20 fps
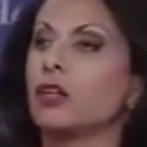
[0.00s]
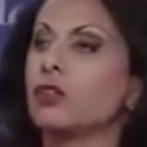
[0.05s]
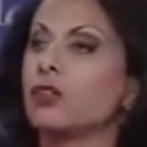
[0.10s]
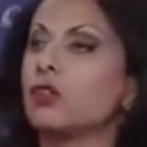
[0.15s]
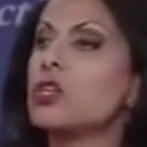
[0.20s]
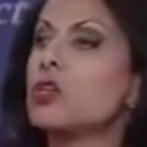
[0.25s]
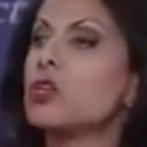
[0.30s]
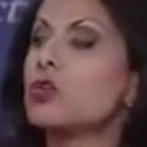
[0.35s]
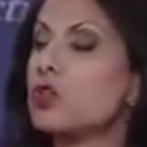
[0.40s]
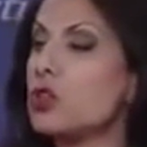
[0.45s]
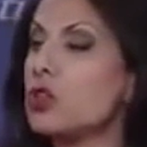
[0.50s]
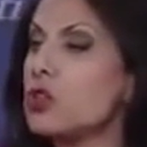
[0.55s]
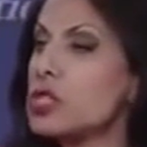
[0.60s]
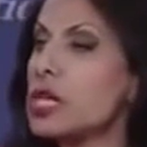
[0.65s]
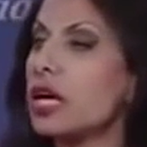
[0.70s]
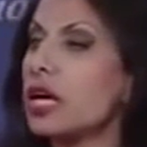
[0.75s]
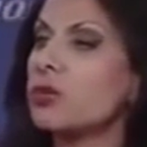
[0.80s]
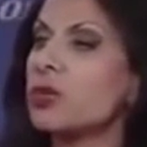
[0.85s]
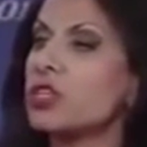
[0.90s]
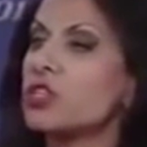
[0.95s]

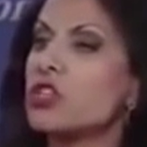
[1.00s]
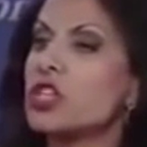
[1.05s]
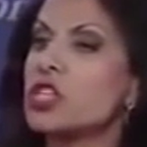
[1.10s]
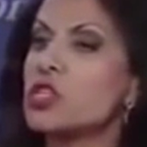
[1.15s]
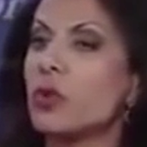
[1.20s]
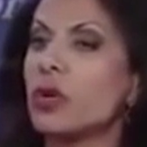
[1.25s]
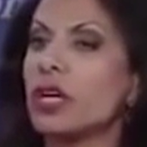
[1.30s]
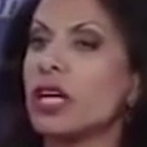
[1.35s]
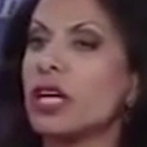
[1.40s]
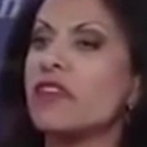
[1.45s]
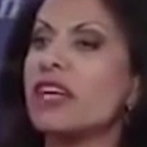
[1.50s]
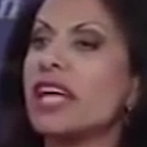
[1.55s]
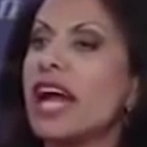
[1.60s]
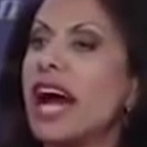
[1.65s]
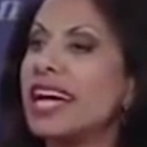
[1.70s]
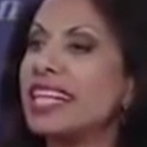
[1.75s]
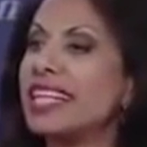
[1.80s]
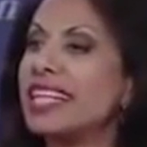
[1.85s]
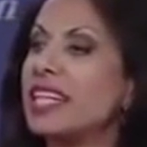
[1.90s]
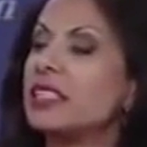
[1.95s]
Jews and Christians were given
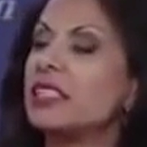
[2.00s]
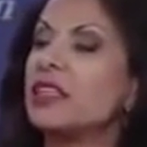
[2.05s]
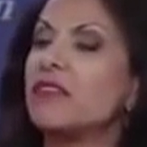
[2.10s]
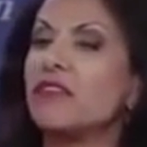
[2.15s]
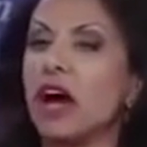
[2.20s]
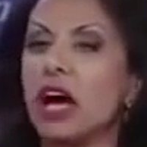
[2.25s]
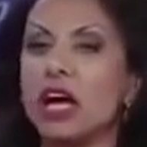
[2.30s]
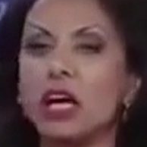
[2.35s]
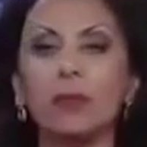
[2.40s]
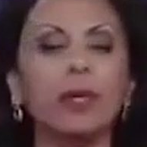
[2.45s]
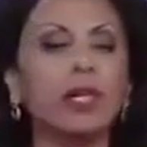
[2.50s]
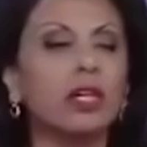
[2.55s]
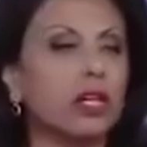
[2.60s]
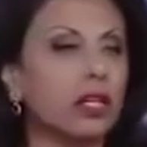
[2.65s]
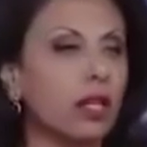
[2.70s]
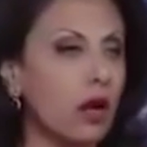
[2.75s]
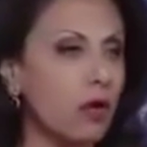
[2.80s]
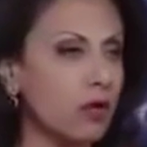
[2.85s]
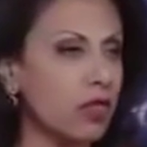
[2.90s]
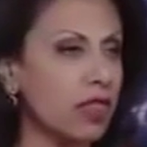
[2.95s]
identifiable
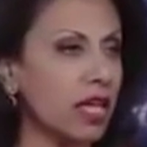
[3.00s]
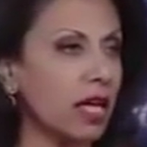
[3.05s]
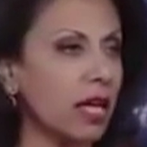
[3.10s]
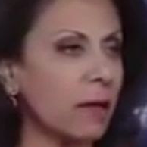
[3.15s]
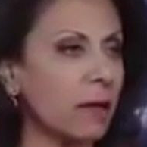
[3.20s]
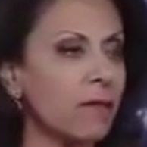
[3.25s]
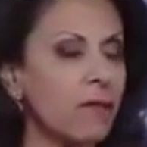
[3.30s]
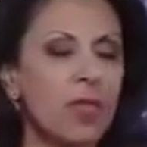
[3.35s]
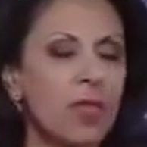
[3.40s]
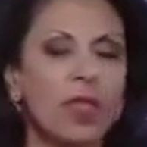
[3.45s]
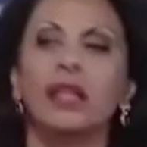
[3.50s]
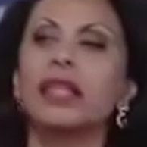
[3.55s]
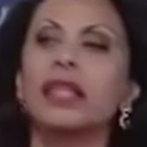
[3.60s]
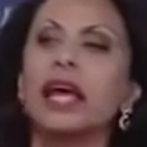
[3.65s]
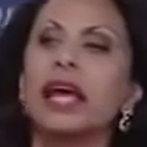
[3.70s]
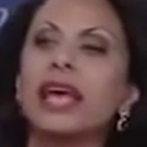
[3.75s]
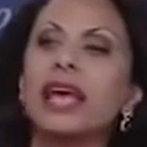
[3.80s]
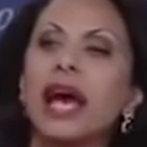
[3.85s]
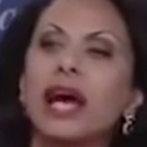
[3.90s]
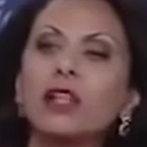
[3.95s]
clothing.
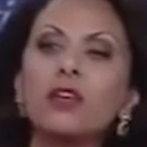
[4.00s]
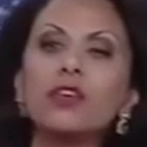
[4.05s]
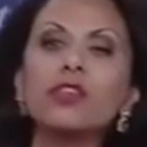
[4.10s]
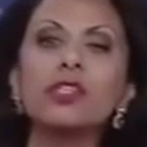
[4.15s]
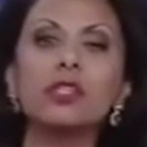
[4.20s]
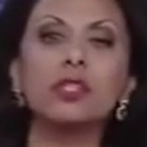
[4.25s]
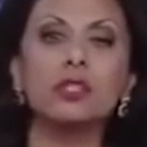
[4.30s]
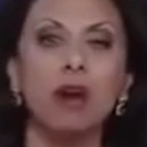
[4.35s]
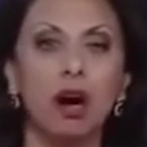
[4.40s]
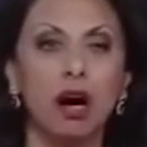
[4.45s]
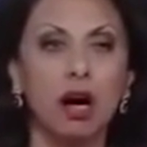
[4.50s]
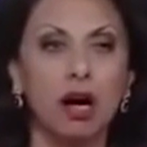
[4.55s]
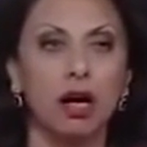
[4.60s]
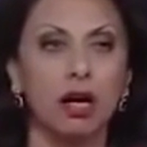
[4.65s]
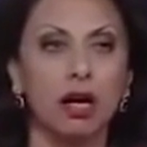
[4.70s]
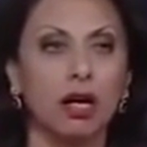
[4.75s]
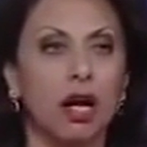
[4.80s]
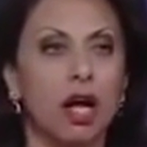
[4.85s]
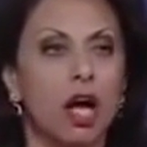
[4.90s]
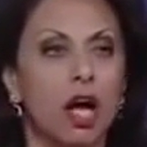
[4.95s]
The yellow
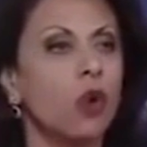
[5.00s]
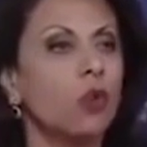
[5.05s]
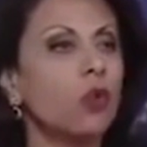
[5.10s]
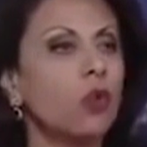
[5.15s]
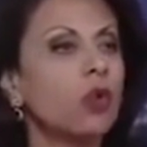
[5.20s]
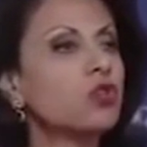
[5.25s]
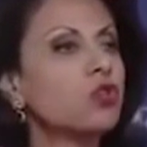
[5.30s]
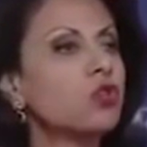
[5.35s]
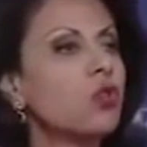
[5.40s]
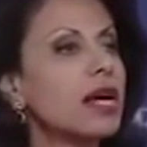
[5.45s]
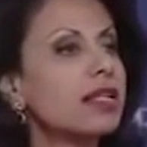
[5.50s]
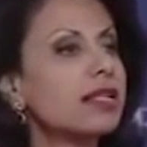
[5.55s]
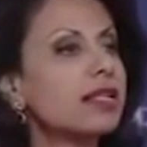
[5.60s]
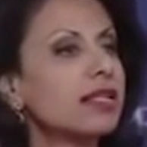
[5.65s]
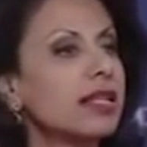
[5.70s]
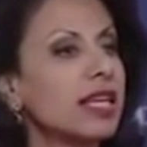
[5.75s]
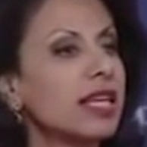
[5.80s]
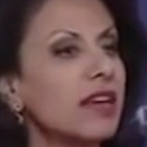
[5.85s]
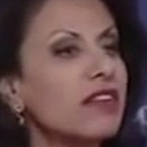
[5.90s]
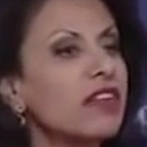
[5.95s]
star, which
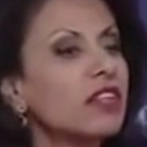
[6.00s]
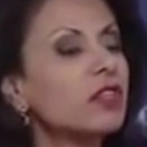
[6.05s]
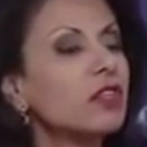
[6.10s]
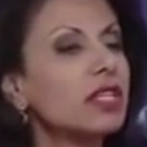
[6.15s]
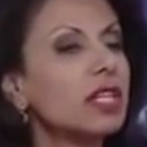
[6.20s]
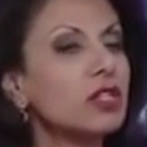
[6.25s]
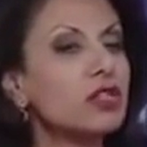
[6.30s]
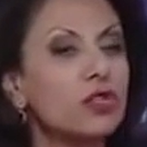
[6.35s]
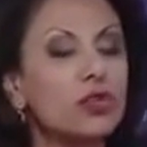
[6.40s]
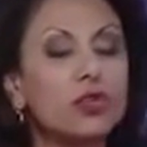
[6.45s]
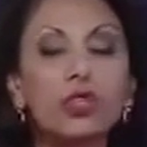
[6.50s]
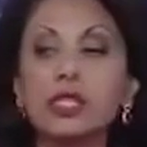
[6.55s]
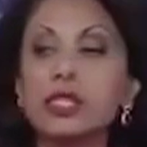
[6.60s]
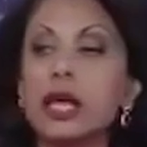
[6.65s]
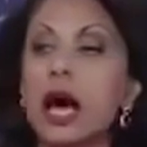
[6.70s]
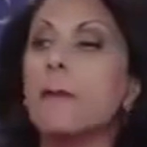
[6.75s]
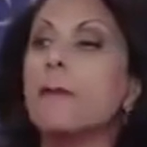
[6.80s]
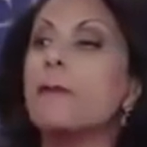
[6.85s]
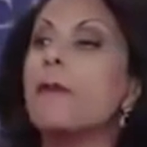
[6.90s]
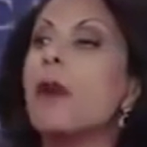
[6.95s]
was given to the Jews,
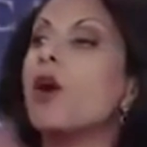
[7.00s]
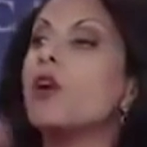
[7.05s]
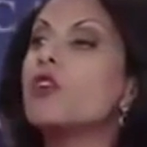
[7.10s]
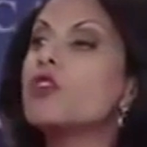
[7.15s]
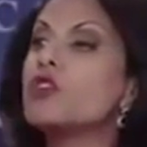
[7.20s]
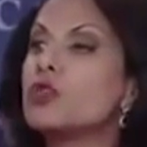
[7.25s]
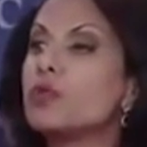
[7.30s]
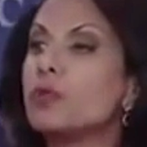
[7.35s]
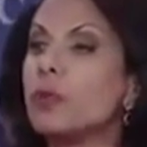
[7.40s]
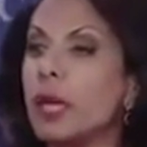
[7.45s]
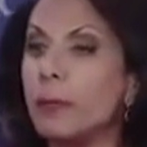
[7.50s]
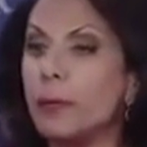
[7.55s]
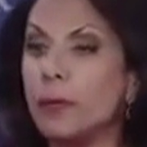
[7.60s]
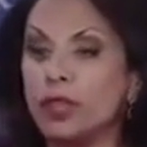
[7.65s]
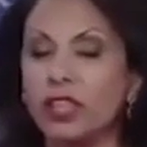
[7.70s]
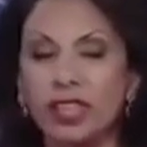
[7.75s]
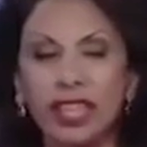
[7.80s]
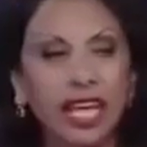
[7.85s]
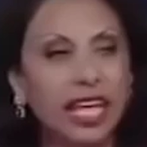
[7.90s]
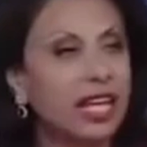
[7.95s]
that most
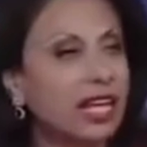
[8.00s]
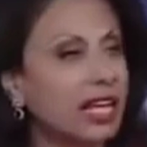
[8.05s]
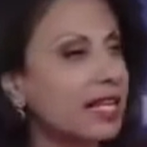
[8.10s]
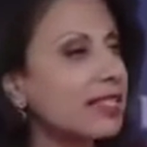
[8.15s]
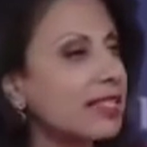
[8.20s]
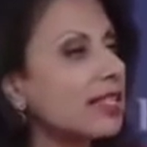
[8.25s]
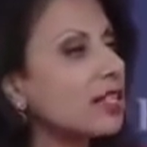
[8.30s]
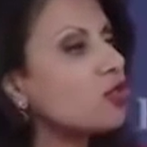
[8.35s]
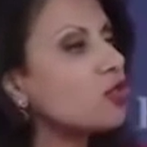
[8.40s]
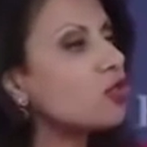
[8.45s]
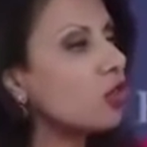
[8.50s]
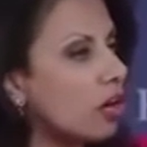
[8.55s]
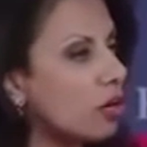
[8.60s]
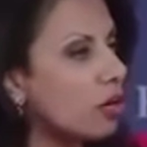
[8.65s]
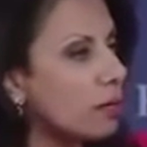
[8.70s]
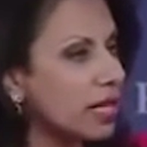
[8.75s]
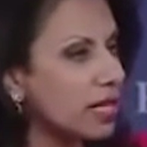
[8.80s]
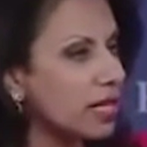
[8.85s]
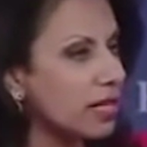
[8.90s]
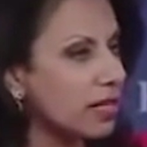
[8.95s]
people think is a
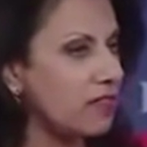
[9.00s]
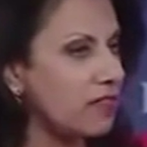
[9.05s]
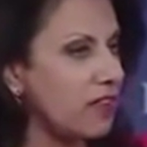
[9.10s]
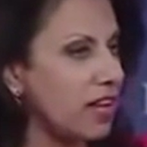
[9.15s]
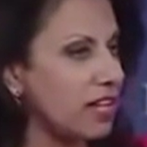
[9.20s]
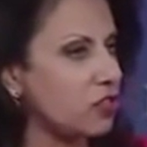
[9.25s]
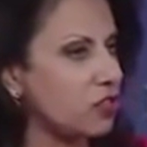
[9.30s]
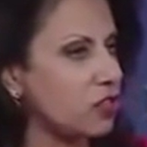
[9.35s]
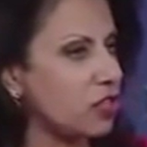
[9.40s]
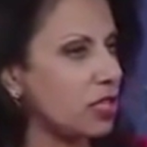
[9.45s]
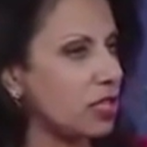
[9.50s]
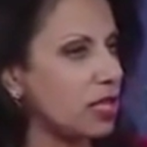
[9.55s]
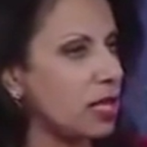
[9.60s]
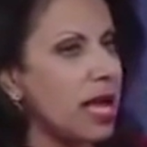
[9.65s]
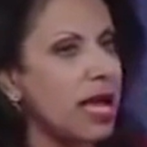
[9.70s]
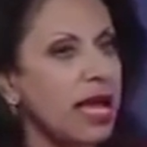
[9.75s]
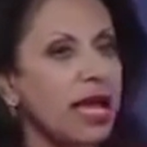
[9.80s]
German invention.